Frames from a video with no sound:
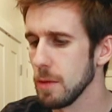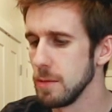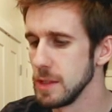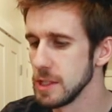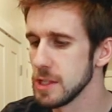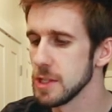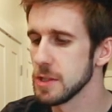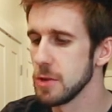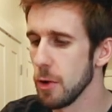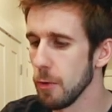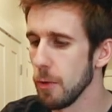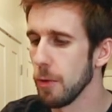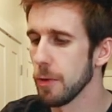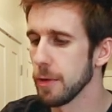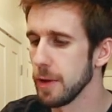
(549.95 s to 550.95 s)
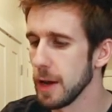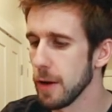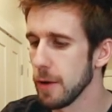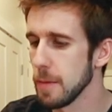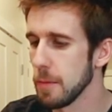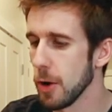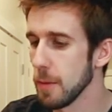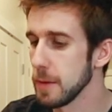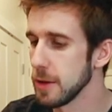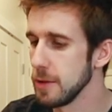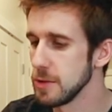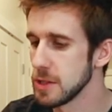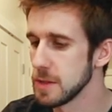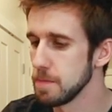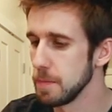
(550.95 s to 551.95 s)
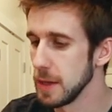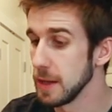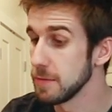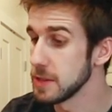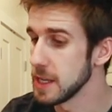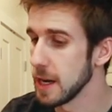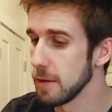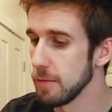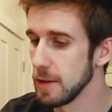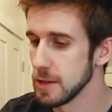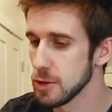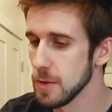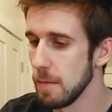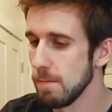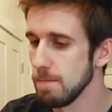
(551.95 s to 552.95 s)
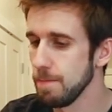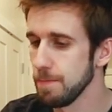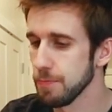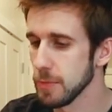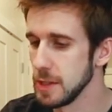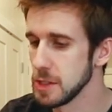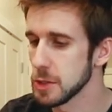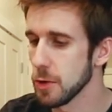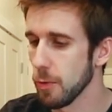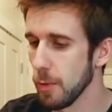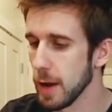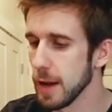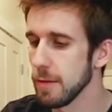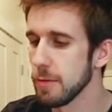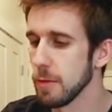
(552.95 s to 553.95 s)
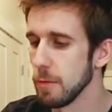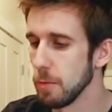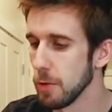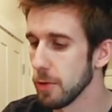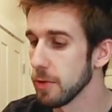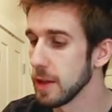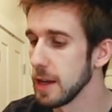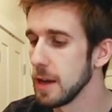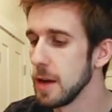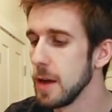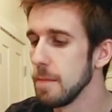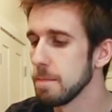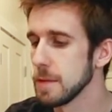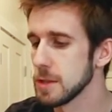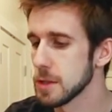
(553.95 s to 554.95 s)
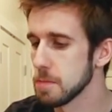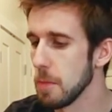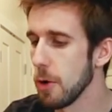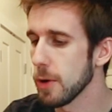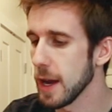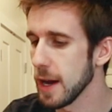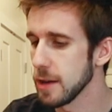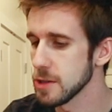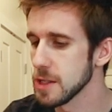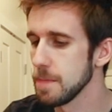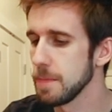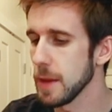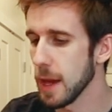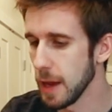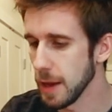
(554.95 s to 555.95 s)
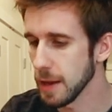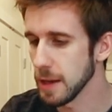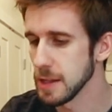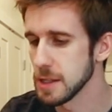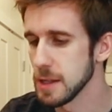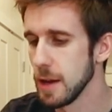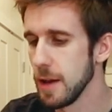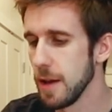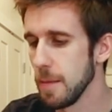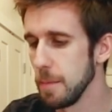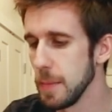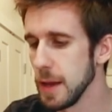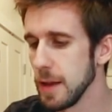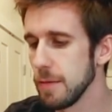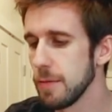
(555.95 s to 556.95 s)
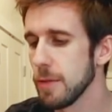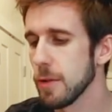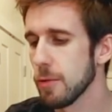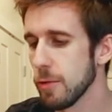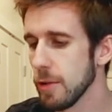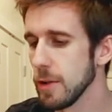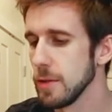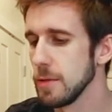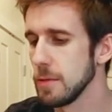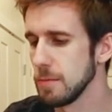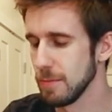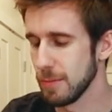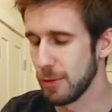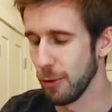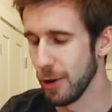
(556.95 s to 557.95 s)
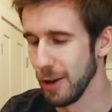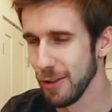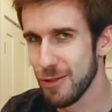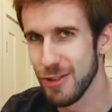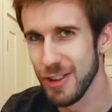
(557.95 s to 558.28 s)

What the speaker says: This is no ordinary barbecue beef sandwich. This crave-worthy smokehouse Angus beef grilled